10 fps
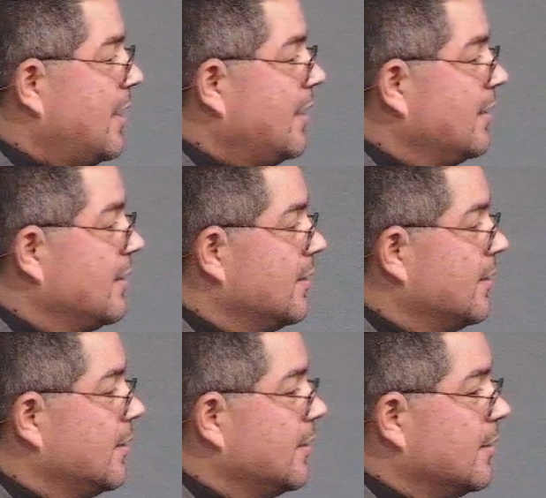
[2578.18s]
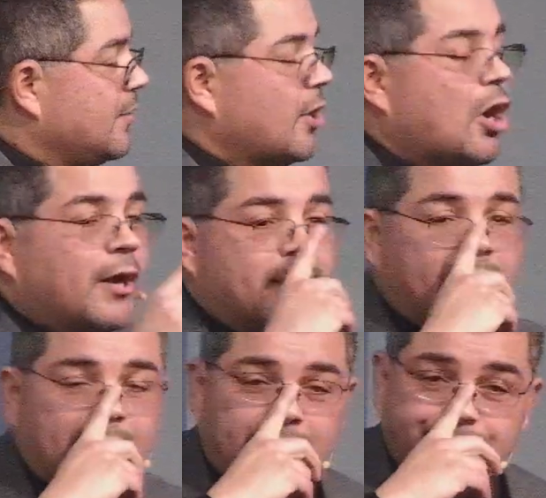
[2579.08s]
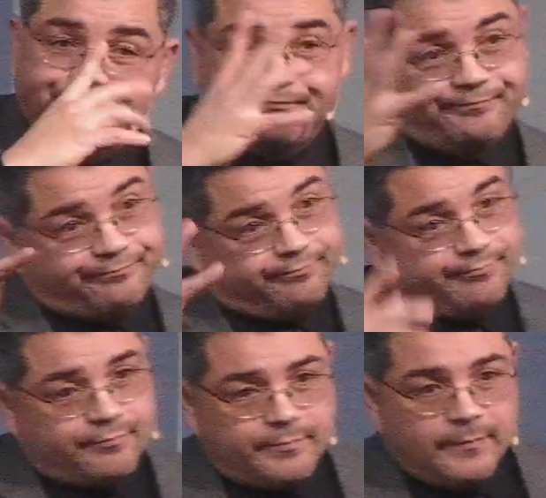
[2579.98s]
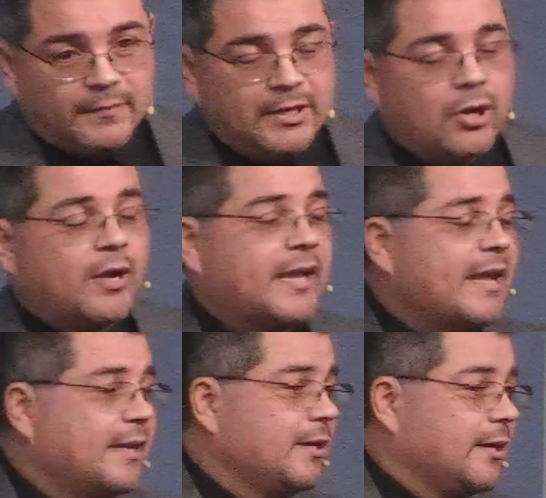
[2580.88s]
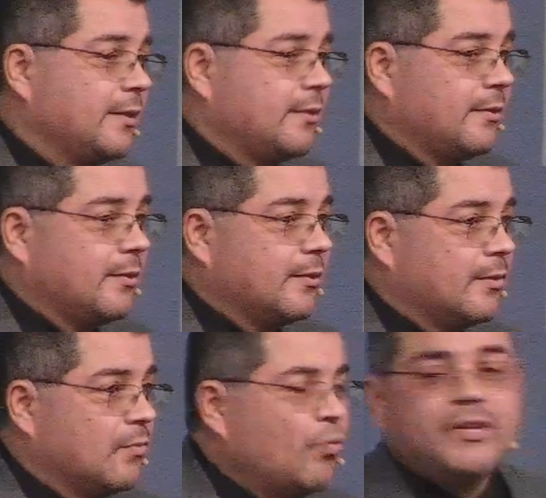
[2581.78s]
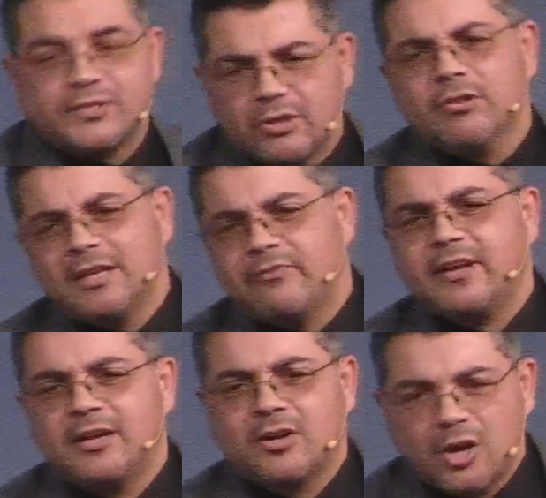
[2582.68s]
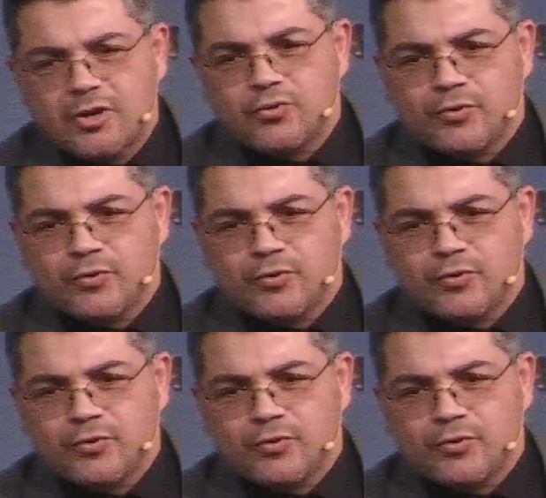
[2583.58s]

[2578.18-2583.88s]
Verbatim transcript: Huh? You know, uh, um, you know, again, we still live in a